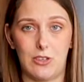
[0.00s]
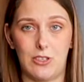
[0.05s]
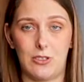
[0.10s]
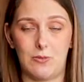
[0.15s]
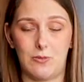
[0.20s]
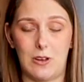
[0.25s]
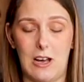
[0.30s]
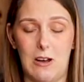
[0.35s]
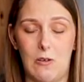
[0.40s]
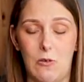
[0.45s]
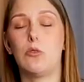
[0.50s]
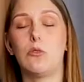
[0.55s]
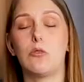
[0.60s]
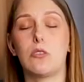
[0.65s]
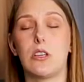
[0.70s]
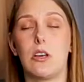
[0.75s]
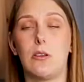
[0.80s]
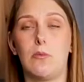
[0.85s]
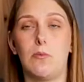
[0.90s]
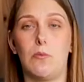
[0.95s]
as well.
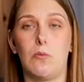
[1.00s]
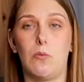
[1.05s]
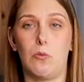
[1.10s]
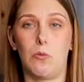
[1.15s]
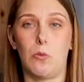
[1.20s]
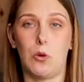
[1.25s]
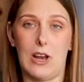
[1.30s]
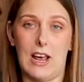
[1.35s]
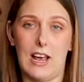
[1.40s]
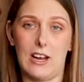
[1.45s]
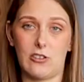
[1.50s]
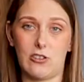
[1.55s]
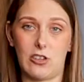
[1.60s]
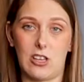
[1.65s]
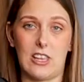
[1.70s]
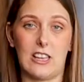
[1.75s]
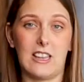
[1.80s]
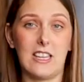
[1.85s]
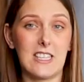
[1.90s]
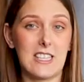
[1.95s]
Also, one extra
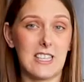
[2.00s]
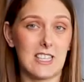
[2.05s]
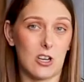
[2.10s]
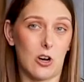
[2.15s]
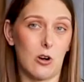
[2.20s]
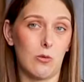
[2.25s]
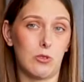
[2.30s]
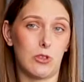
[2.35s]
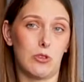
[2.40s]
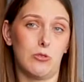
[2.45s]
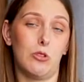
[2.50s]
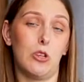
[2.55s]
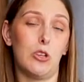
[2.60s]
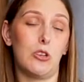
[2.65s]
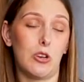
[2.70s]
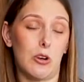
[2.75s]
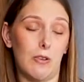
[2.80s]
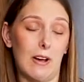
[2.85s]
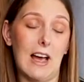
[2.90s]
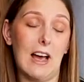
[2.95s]
thing, this is optional, you
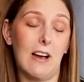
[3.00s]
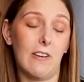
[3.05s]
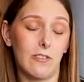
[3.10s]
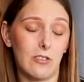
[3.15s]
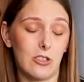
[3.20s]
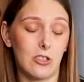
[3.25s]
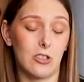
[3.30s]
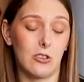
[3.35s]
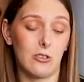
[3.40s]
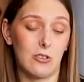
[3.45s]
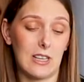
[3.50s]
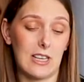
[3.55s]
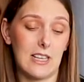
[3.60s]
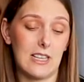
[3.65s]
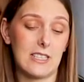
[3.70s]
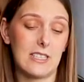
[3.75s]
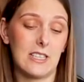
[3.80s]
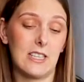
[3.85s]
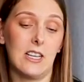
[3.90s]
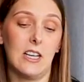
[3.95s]
don't have to do
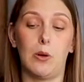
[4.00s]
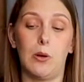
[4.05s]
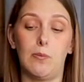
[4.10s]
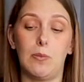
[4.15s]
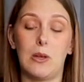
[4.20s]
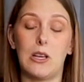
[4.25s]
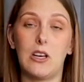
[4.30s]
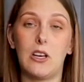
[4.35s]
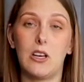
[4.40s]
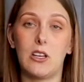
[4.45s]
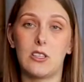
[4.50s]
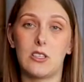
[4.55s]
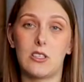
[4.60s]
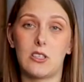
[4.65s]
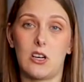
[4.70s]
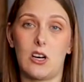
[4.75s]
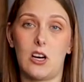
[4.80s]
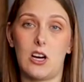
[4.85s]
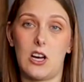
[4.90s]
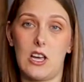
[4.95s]
this, but because
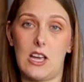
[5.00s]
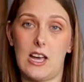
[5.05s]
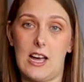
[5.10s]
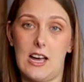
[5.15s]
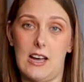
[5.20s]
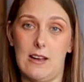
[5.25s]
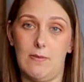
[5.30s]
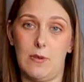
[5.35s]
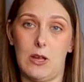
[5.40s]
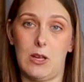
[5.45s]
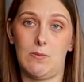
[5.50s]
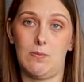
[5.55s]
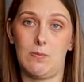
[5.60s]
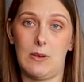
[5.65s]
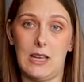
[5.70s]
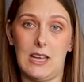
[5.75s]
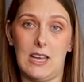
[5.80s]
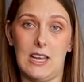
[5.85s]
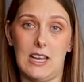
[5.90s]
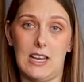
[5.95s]
I am
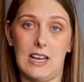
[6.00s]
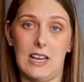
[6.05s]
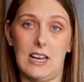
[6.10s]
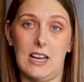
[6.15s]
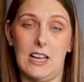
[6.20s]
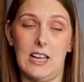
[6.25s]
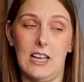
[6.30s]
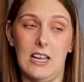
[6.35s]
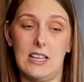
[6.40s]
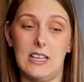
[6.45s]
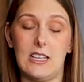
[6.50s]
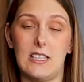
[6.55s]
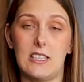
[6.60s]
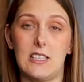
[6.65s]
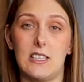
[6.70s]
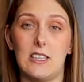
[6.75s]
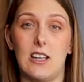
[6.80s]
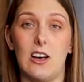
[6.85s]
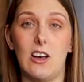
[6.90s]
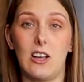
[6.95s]
making this
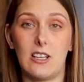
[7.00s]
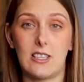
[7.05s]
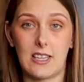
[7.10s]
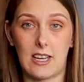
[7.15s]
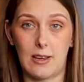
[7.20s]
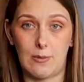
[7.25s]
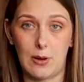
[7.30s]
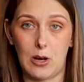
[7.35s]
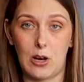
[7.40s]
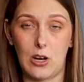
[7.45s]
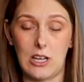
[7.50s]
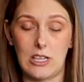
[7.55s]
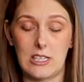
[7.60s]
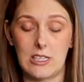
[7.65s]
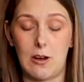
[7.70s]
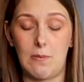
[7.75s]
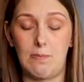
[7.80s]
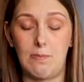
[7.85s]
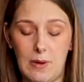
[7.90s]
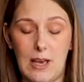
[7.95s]
the same height as
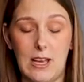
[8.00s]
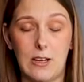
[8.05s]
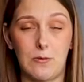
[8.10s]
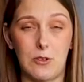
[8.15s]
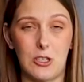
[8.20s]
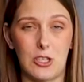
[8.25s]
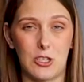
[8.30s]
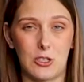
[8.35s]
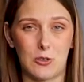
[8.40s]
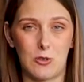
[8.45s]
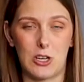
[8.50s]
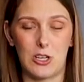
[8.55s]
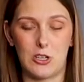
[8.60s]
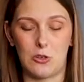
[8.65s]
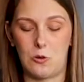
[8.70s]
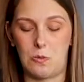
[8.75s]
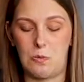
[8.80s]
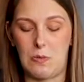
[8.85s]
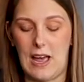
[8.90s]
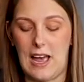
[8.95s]
our bed, which is quite a
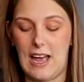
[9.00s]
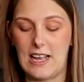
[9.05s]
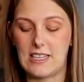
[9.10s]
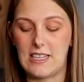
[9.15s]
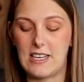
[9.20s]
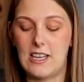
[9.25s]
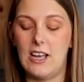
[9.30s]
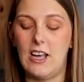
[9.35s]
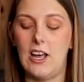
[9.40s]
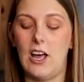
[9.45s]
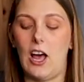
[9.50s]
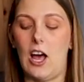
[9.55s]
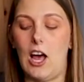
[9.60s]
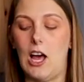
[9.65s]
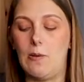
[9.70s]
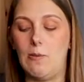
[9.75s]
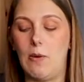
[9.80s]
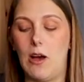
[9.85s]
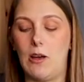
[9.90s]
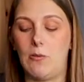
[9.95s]
tall bed,
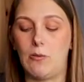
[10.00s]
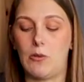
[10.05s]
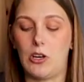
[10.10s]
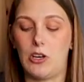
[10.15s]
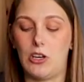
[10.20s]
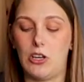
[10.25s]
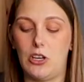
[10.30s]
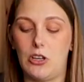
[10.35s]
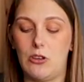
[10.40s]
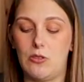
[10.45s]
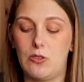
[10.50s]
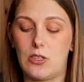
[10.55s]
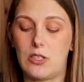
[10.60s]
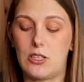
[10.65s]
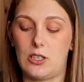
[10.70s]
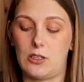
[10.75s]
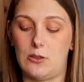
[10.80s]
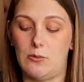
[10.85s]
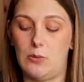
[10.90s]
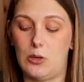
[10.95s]
I'm going to use
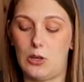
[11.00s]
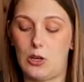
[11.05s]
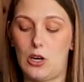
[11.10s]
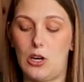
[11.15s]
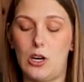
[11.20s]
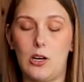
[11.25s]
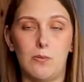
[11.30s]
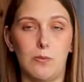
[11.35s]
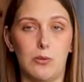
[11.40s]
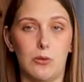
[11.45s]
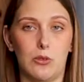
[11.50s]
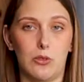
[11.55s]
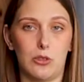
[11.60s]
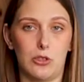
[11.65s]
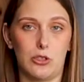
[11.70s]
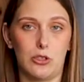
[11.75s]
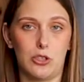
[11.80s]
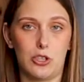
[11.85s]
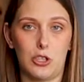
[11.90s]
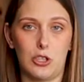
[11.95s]
some
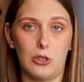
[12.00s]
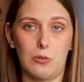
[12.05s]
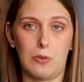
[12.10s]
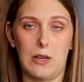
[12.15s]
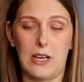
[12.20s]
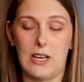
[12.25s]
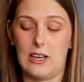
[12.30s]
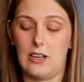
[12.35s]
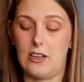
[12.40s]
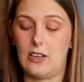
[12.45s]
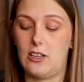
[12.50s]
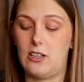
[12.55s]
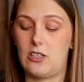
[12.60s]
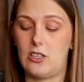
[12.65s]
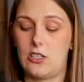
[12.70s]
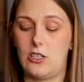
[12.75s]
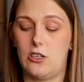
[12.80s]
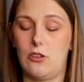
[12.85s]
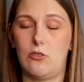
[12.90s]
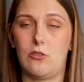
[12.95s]
cardboard tubing
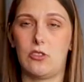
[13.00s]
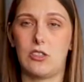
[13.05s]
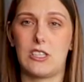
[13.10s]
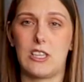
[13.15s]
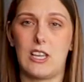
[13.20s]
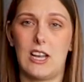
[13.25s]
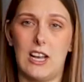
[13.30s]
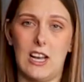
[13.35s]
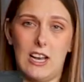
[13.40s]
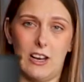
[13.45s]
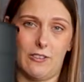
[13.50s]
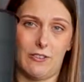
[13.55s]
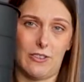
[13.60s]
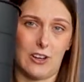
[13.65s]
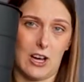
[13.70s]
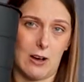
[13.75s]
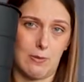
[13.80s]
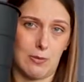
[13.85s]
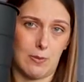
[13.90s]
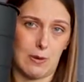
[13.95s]
to just lift
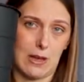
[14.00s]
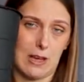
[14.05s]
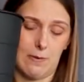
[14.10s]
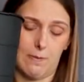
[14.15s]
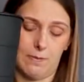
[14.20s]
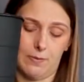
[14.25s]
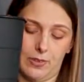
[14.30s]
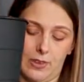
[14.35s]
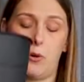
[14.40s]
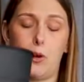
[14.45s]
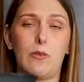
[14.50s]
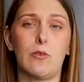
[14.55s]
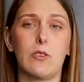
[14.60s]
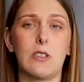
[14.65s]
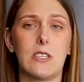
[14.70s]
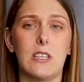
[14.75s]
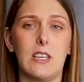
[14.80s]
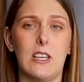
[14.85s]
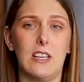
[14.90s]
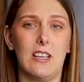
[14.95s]
it up a bit, but
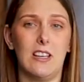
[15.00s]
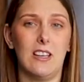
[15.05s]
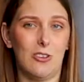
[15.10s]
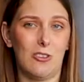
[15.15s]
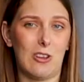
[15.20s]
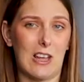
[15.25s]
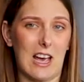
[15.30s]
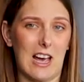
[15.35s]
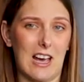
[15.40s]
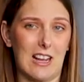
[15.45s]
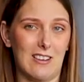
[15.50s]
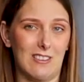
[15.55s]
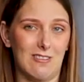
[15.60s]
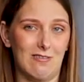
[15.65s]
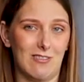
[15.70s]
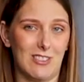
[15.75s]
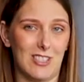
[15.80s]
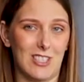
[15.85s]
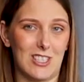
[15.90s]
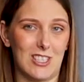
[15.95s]
obviously you can
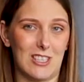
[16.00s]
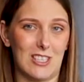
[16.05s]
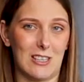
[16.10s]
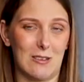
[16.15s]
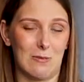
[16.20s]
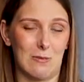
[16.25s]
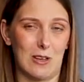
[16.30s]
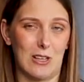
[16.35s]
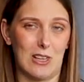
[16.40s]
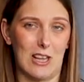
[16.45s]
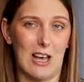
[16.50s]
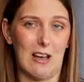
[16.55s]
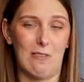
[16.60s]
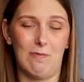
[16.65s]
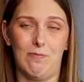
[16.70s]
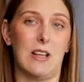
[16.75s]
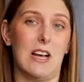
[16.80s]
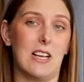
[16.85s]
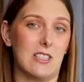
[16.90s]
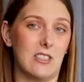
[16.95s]
just stick them like
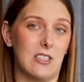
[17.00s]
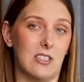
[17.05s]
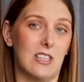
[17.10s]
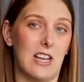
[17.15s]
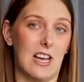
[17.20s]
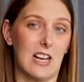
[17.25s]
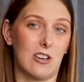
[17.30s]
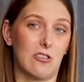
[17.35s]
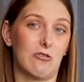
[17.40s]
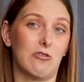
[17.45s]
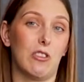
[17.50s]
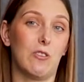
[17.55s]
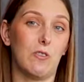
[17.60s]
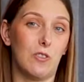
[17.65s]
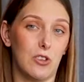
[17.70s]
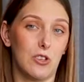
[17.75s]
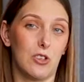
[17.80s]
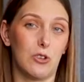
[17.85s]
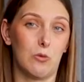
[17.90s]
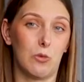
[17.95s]
that. That's just extra if
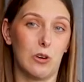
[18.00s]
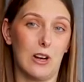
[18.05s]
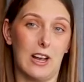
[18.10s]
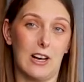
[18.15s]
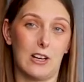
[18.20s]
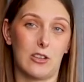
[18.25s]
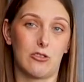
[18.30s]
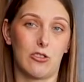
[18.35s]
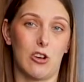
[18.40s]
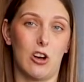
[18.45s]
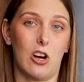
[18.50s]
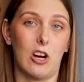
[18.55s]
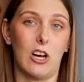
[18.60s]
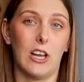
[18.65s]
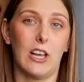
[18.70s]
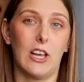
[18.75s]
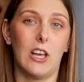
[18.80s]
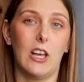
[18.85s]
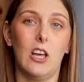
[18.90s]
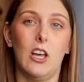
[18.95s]
you do want extra
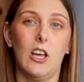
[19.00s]
height.